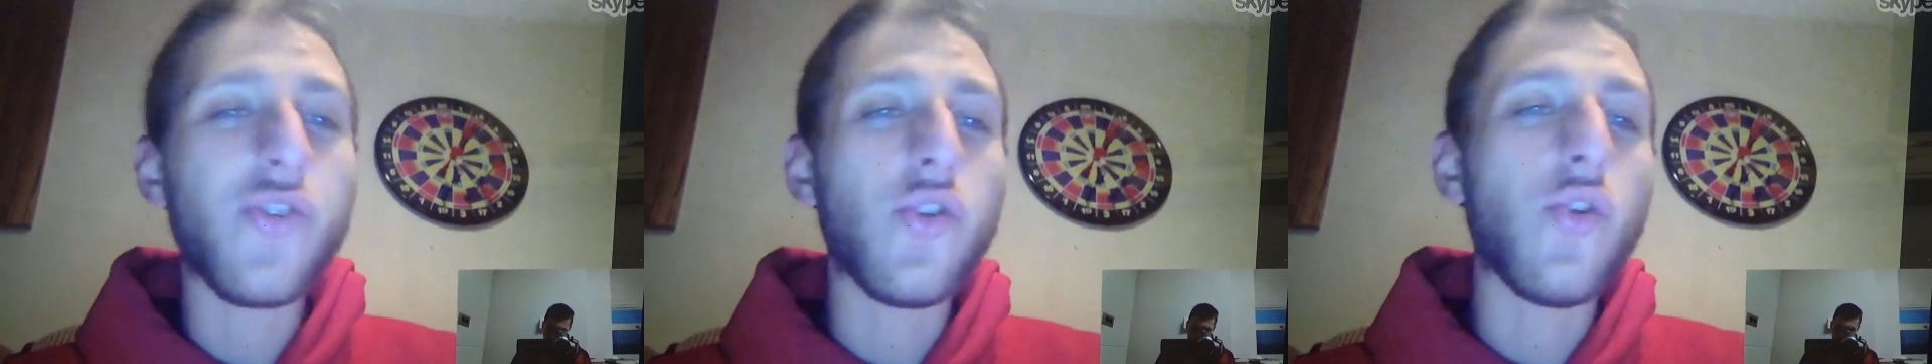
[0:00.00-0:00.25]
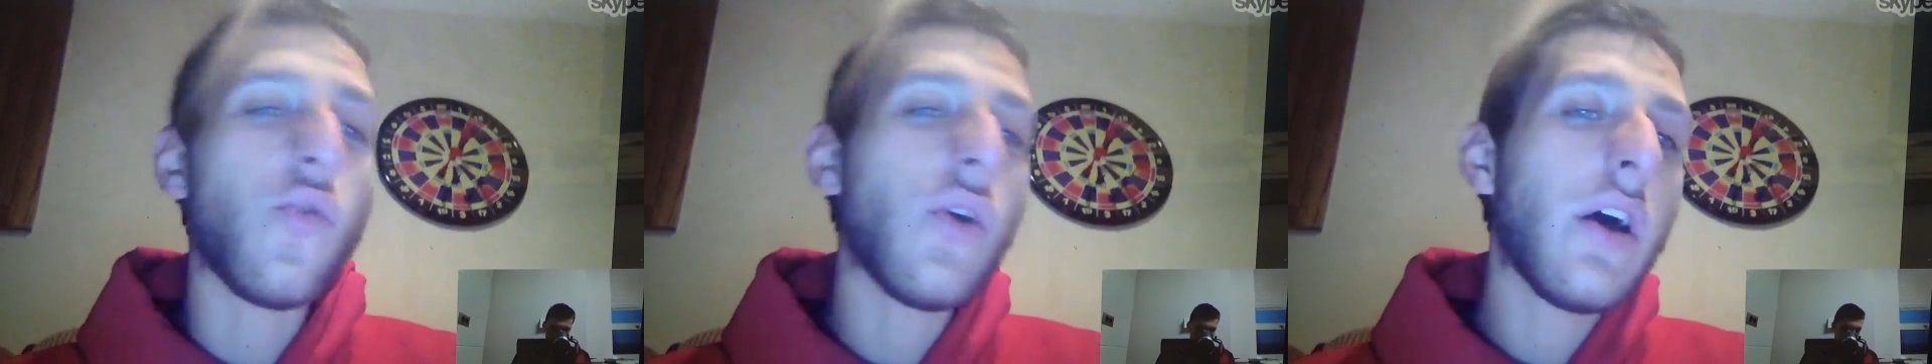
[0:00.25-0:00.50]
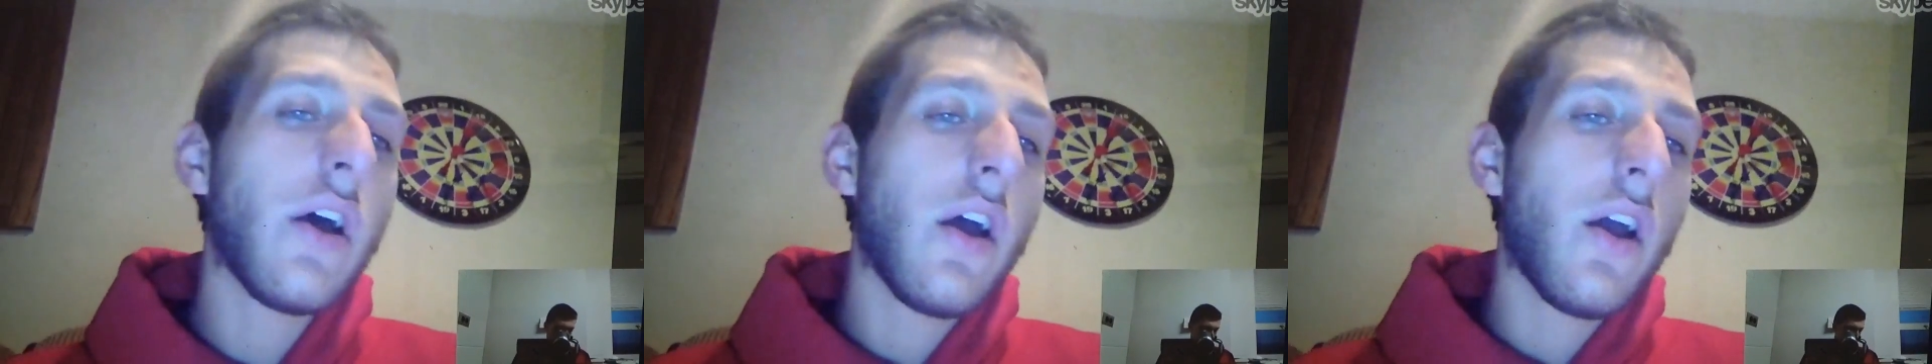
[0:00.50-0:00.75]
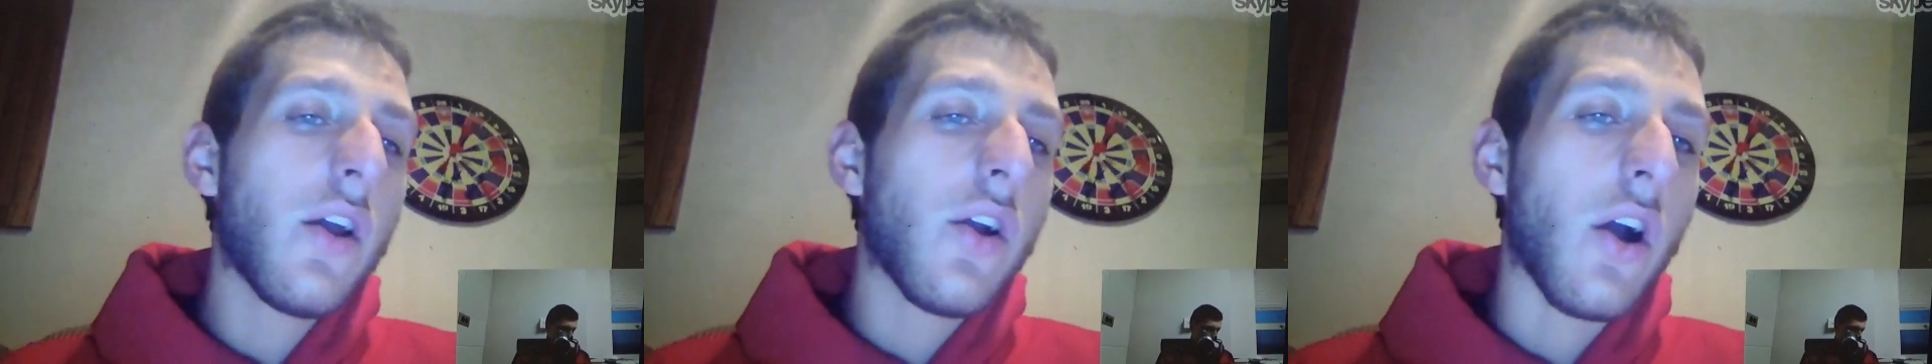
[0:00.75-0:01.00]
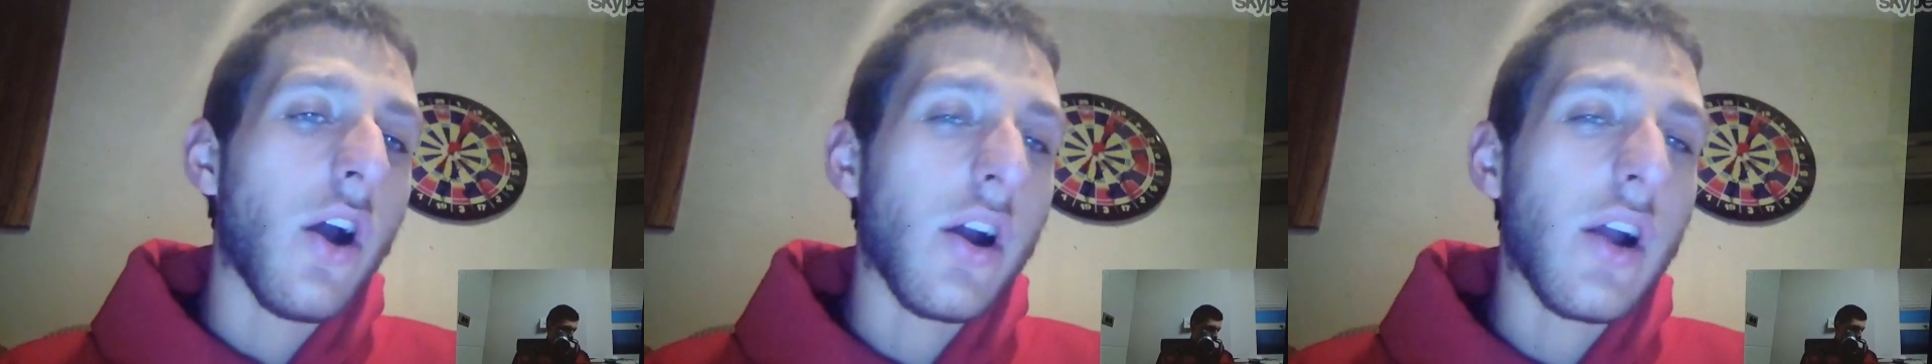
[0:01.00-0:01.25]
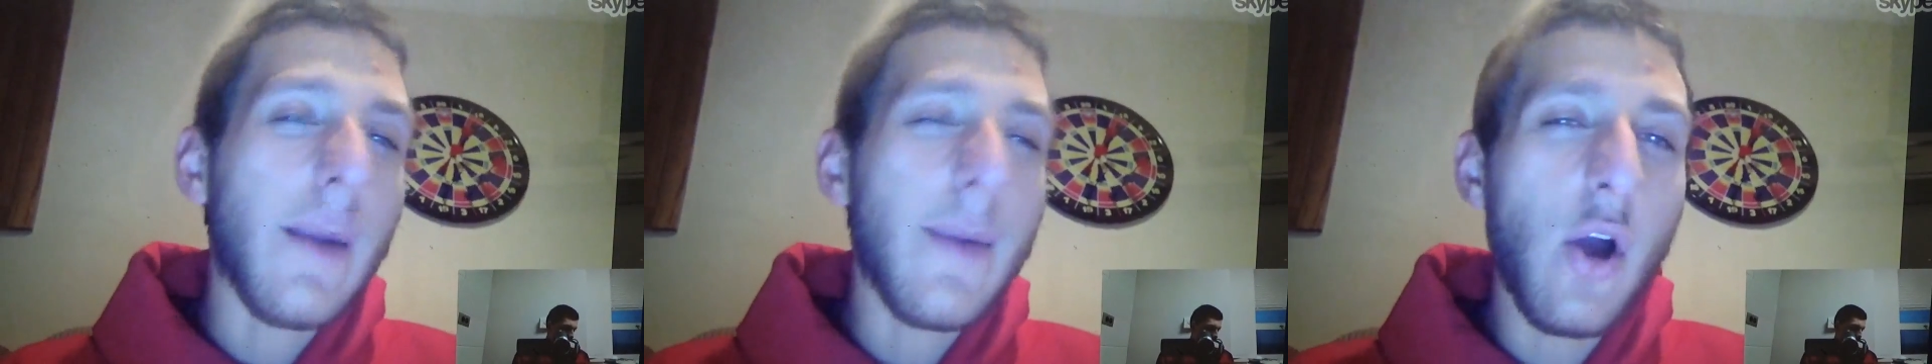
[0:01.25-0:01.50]
who
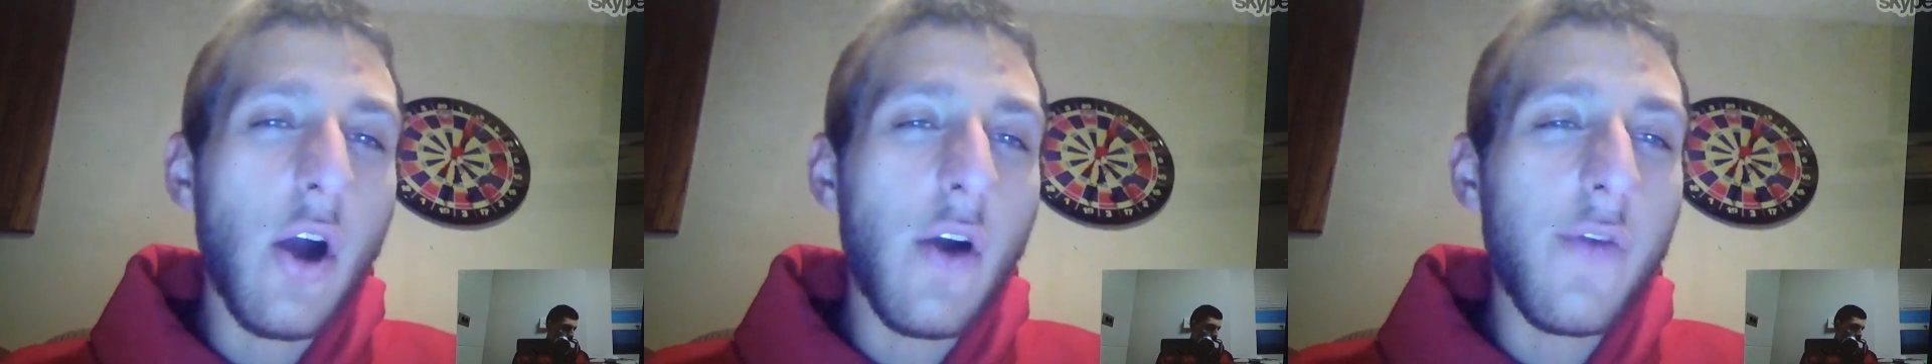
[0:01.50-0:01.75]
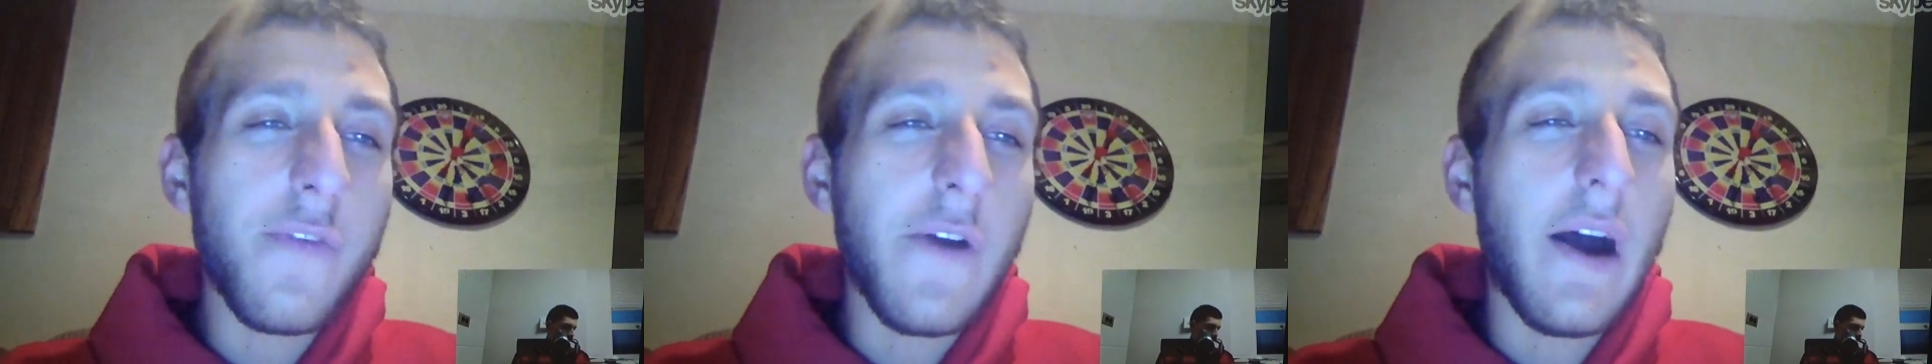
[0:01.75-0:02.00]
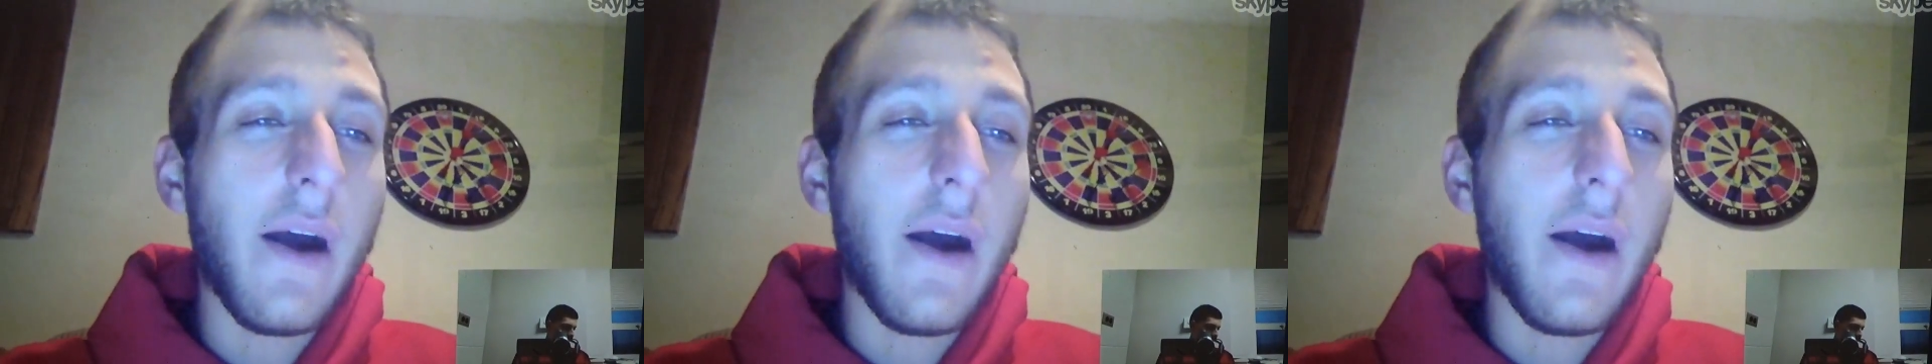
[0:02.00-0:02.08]
are coming off